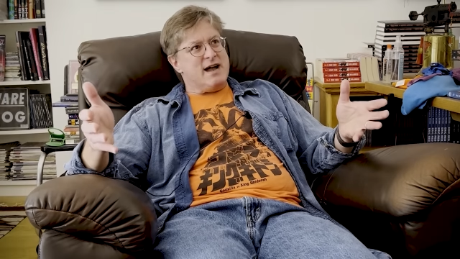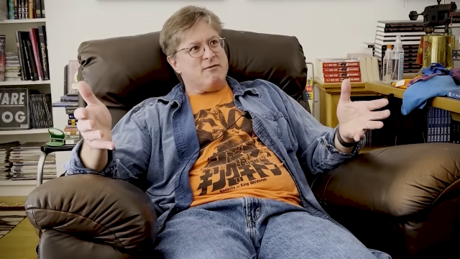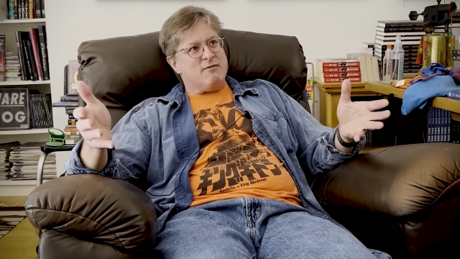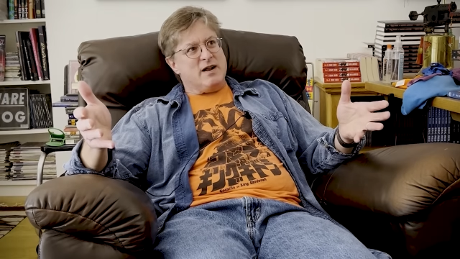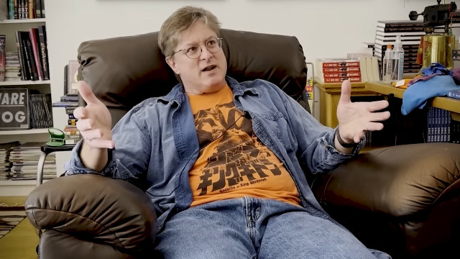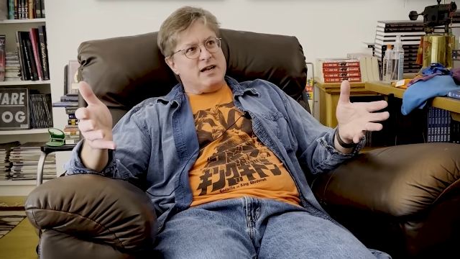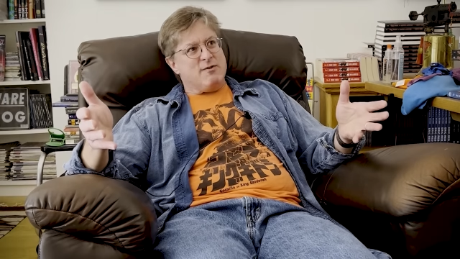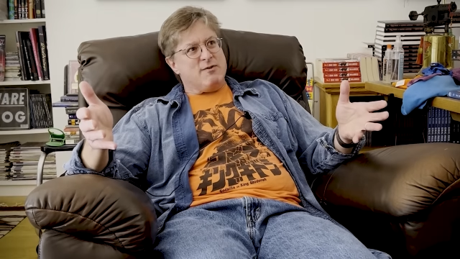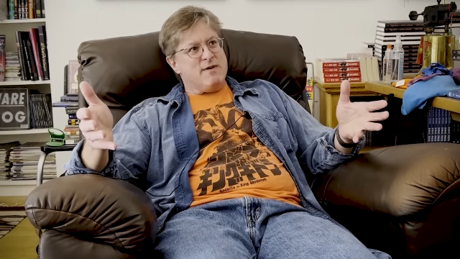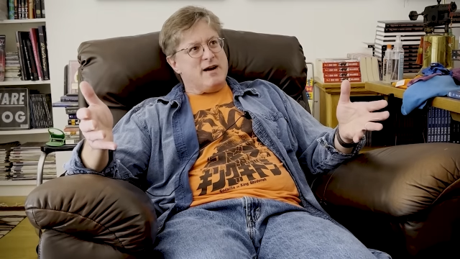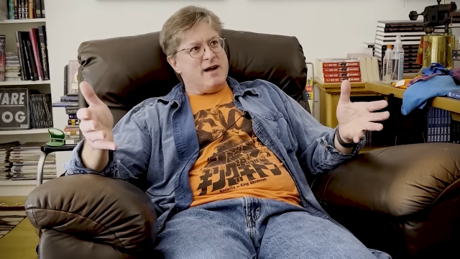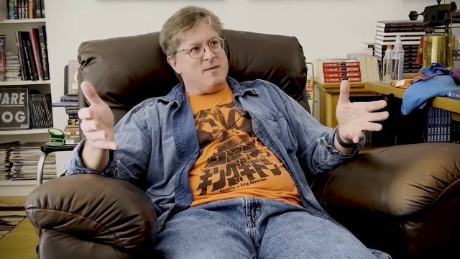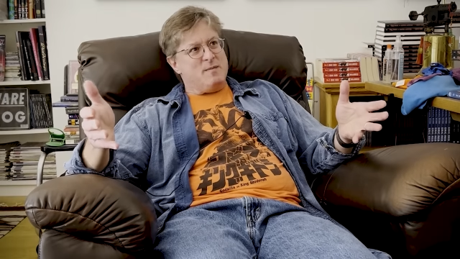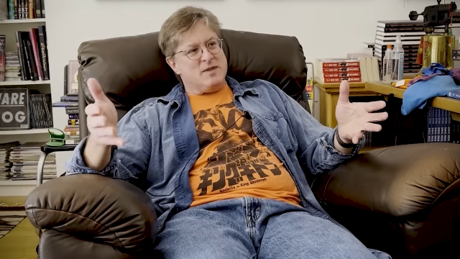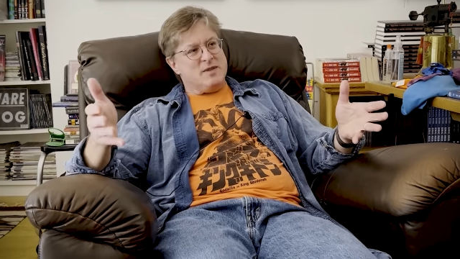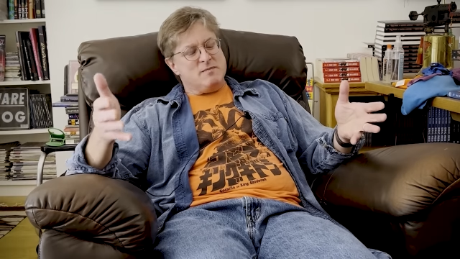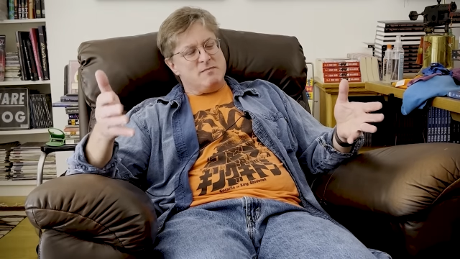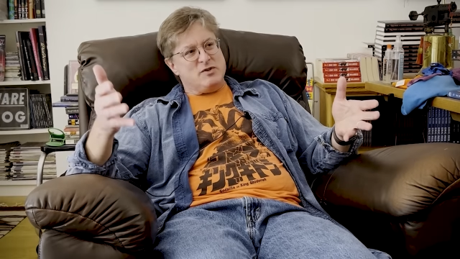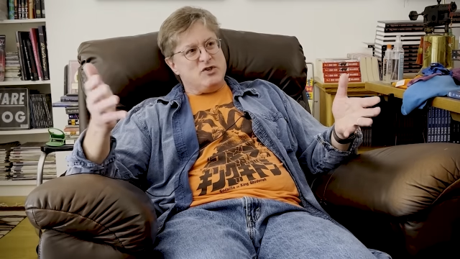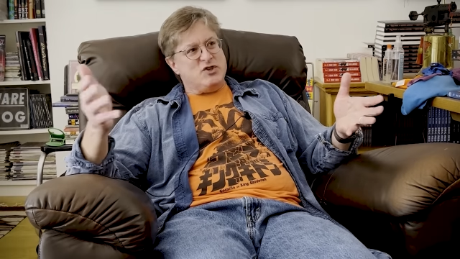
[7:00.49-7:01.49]
running around
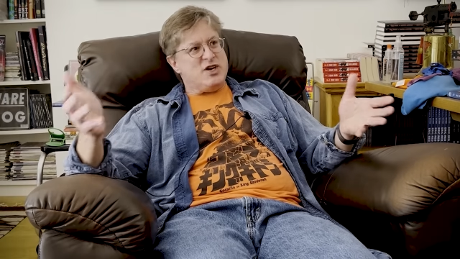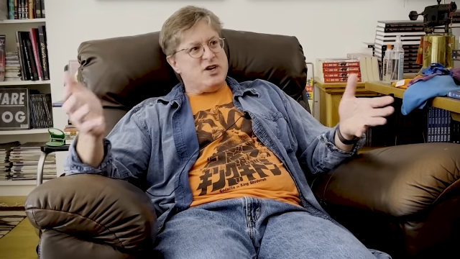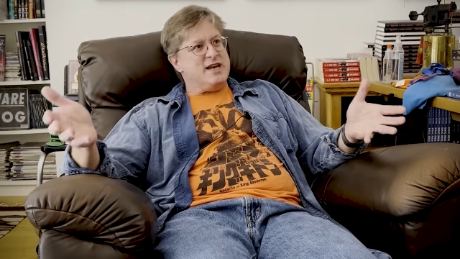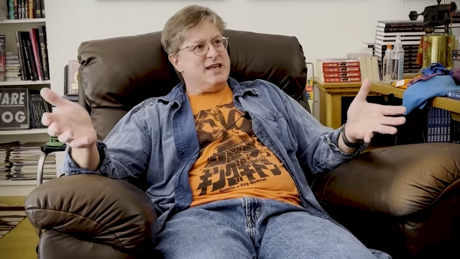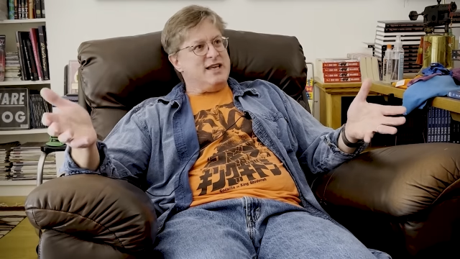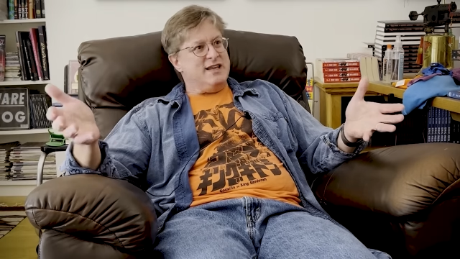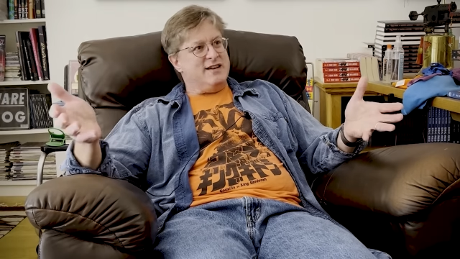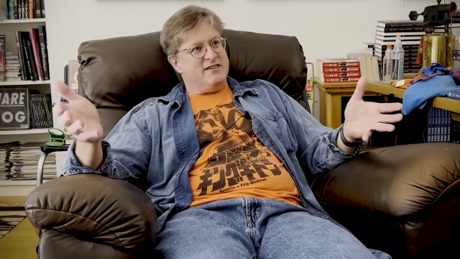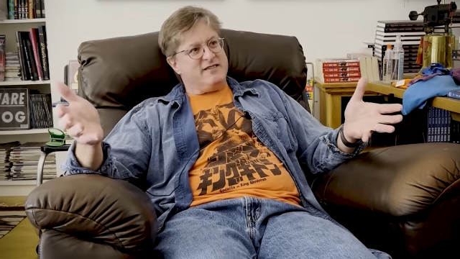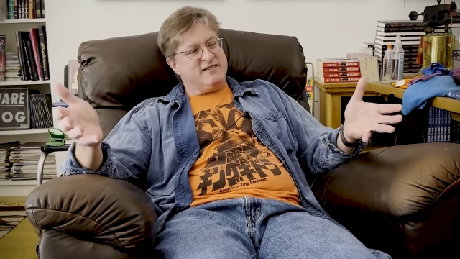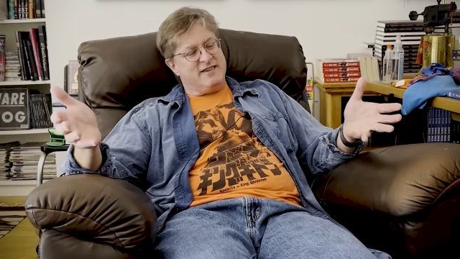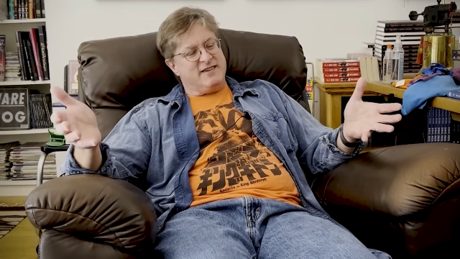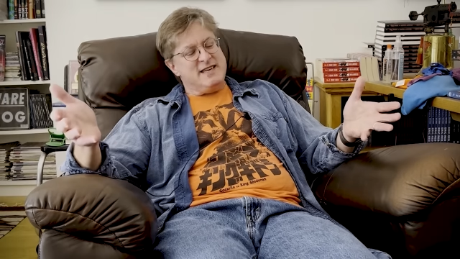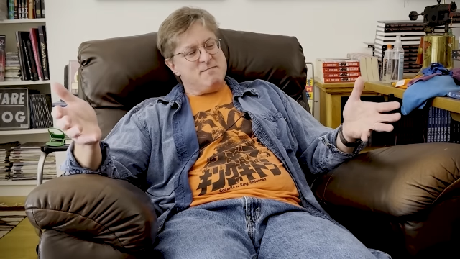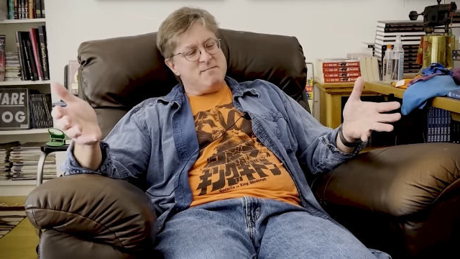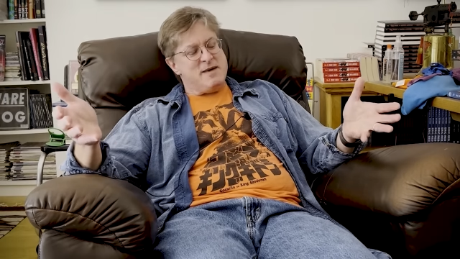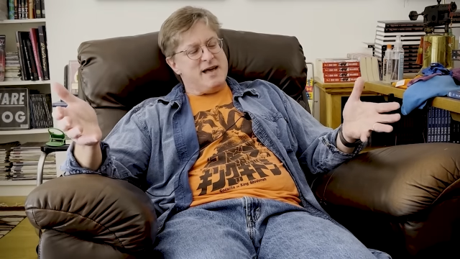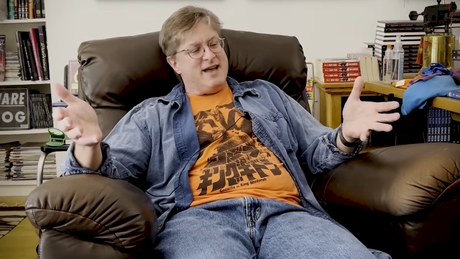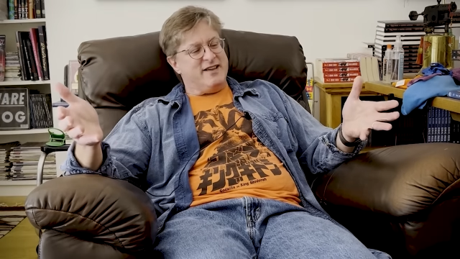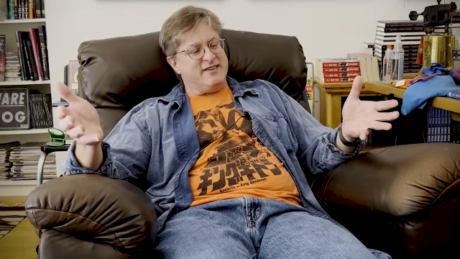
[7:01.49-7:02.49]
with a machete and a ski
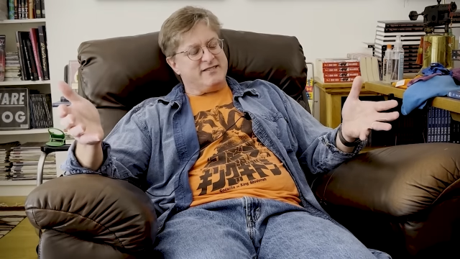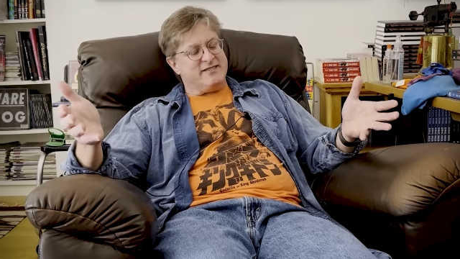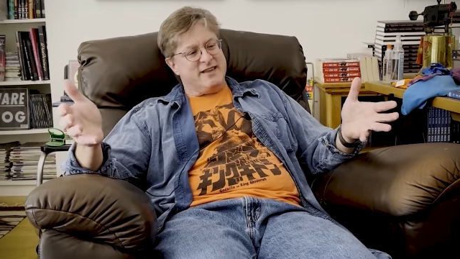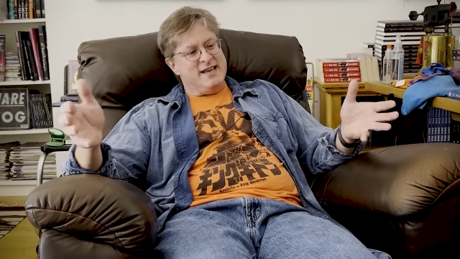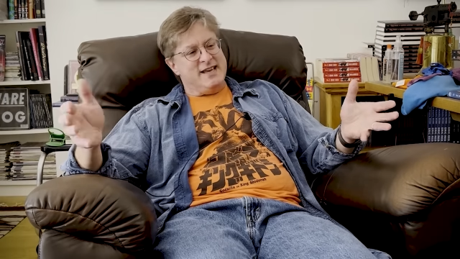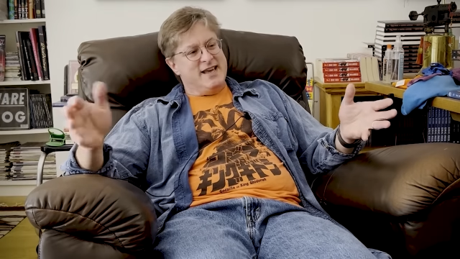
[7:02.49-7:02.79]
mask,